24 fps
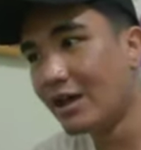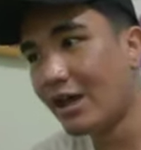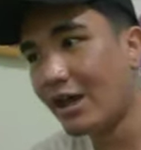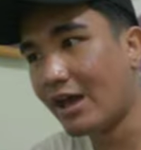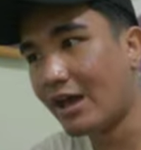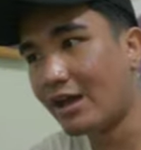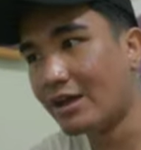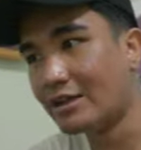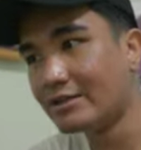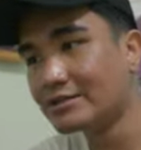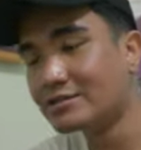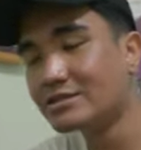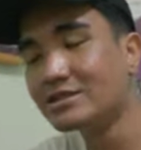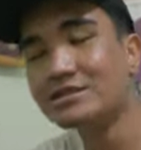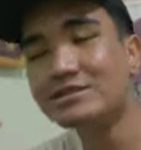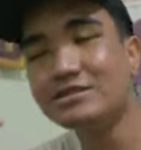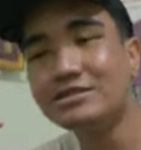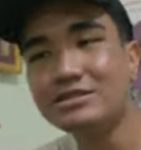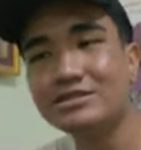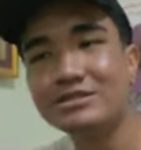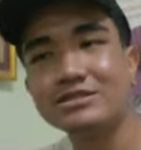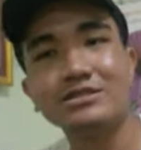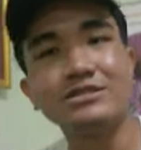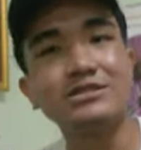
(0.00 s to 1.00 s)
And since
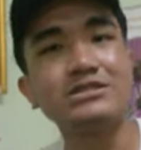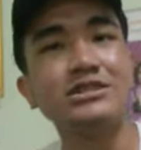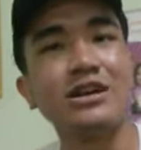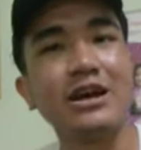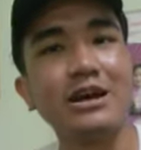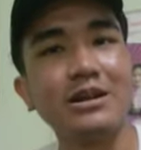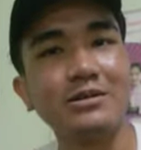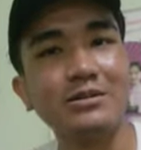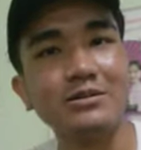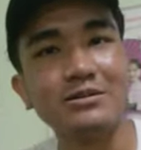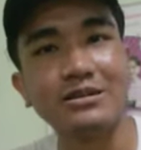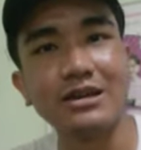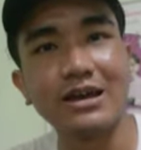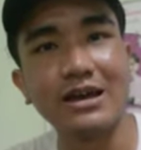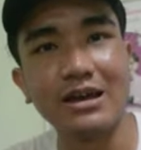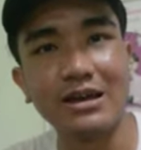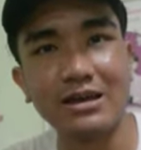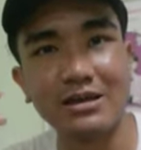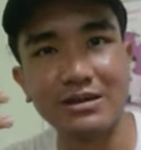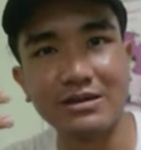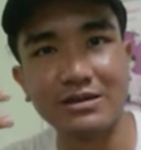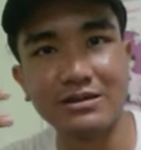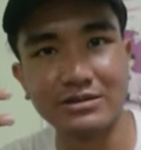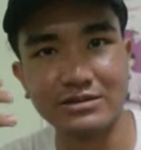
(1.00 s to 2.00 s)
this is a channel
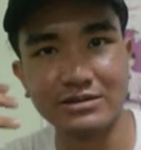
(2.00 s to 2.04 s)
that